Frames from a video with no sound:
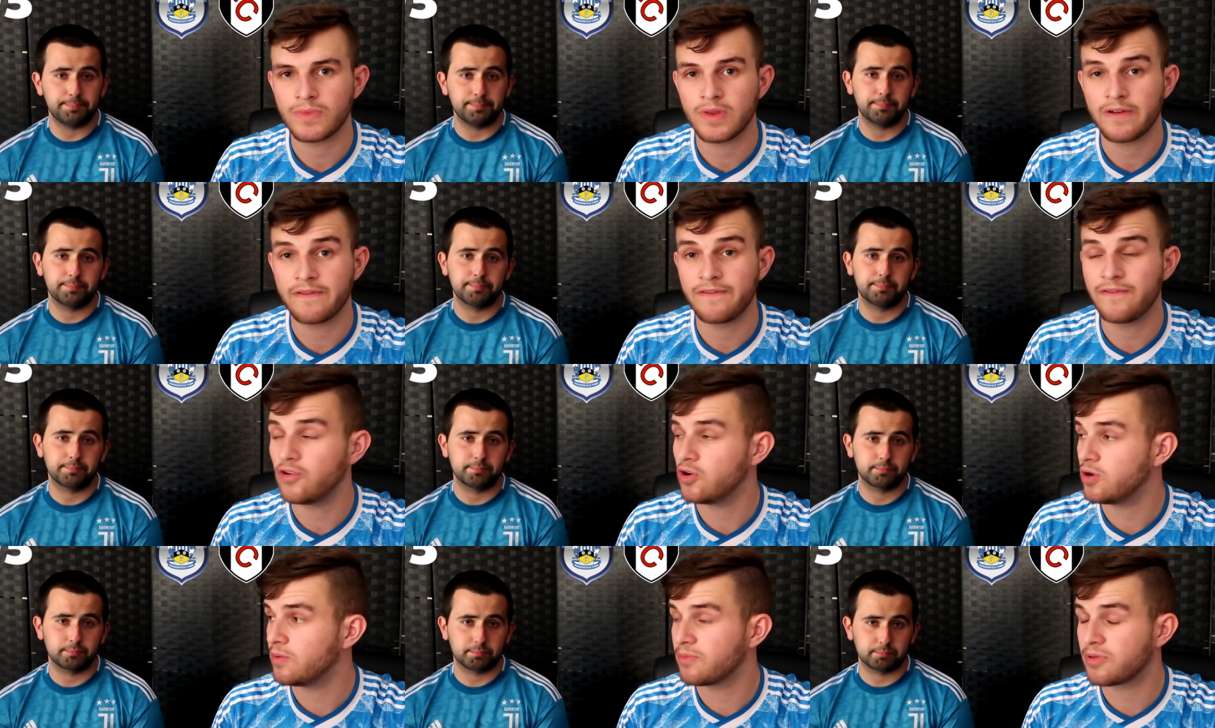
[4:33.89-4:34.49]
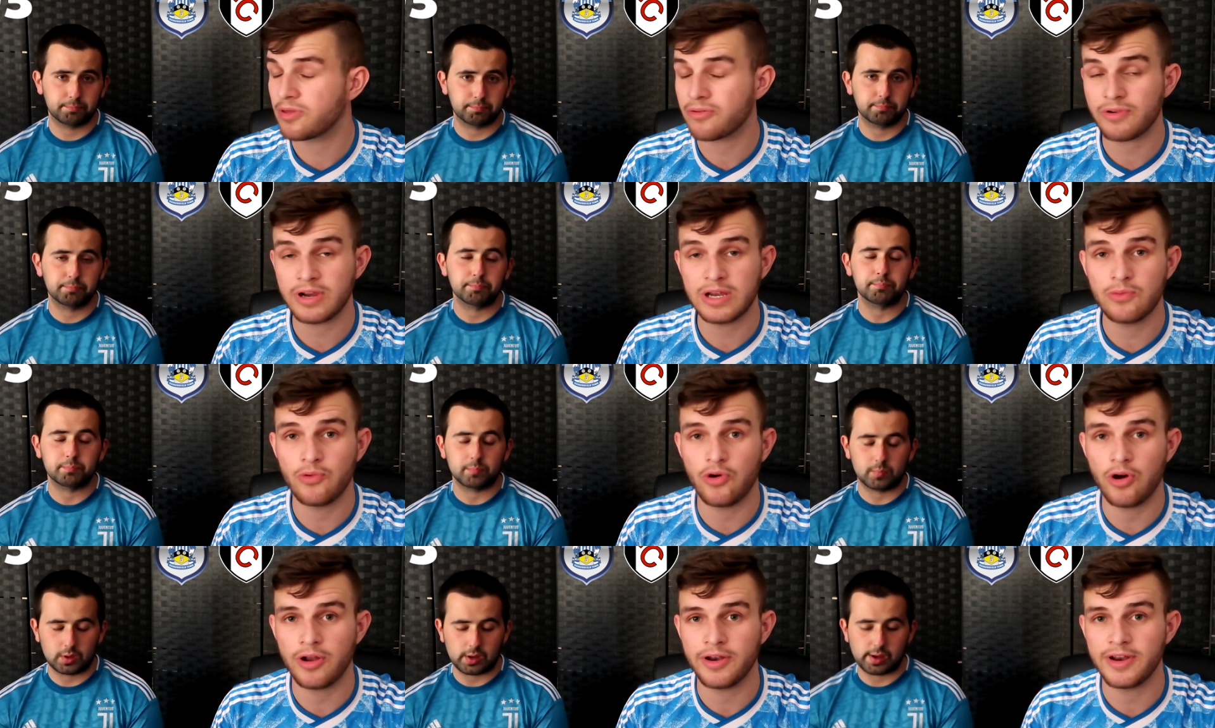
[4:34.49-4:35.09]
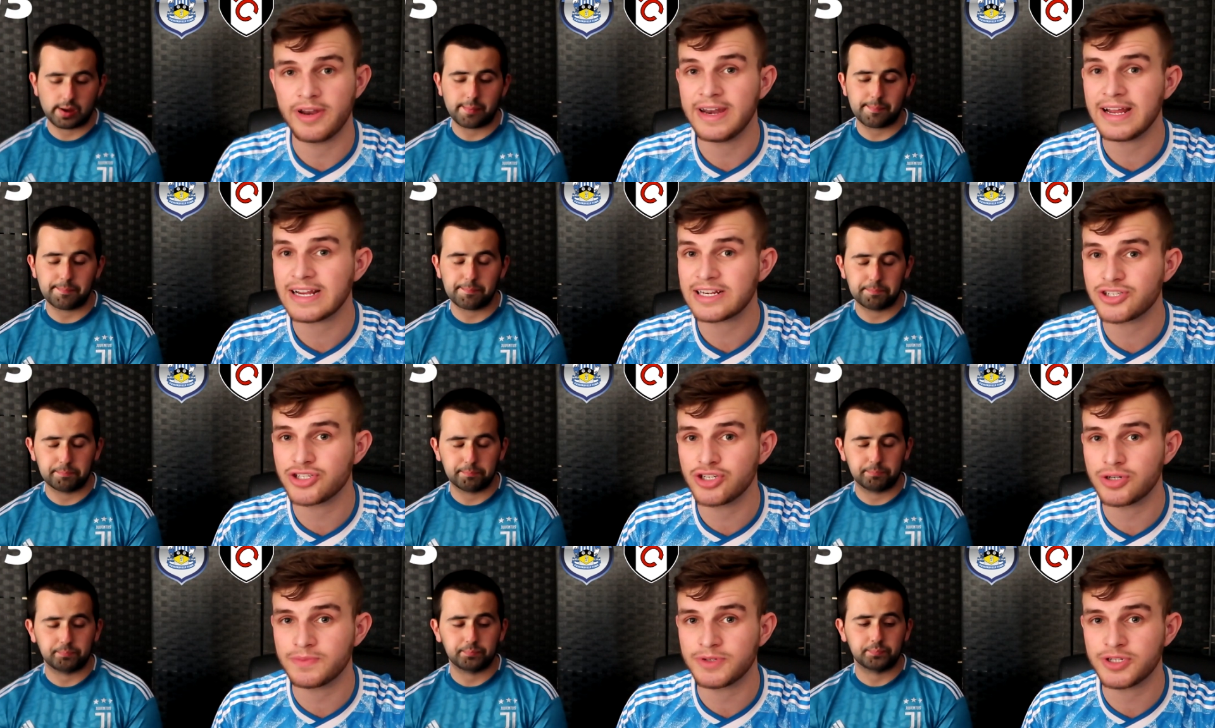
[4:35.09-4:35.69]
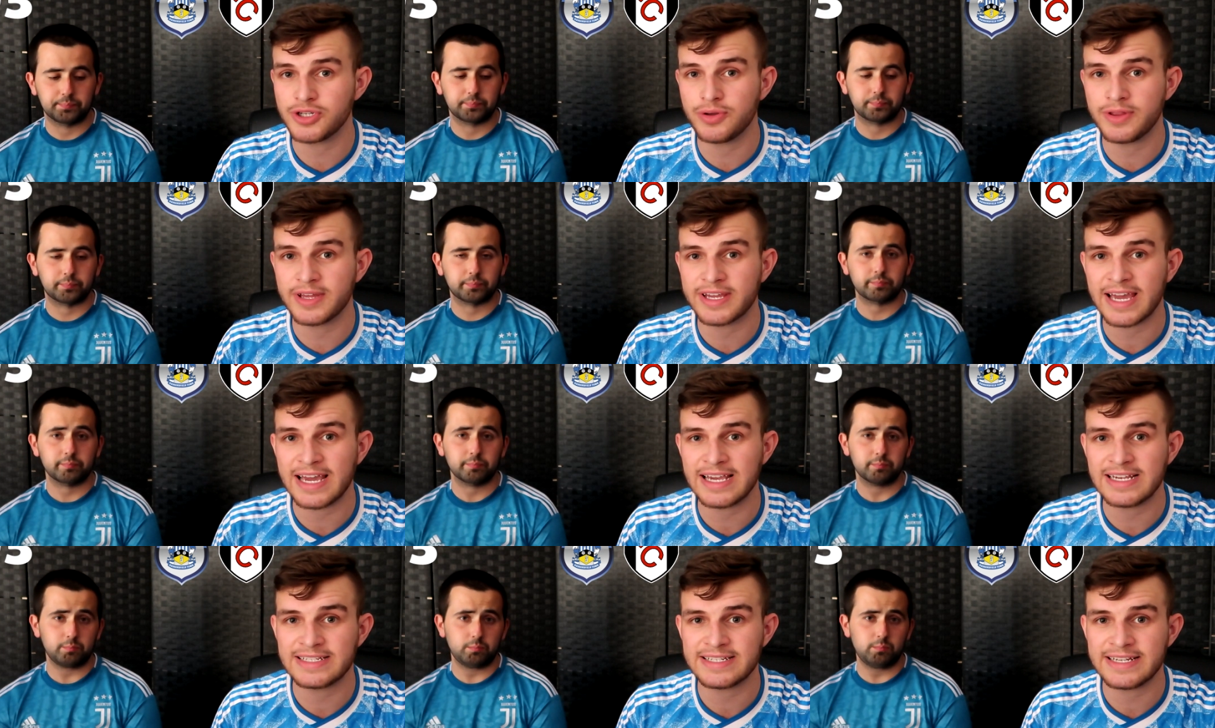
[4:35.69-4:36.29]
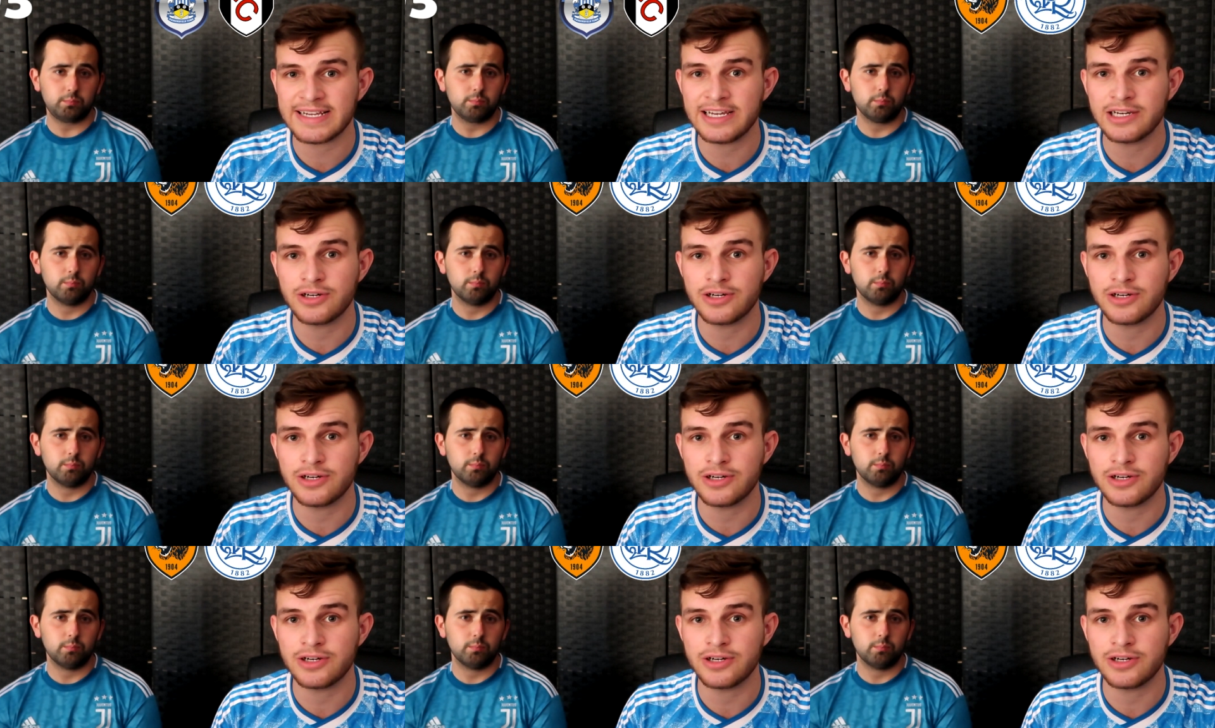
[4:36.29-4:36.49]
Speaker 1: Fulham 3-1. Next up to the KC,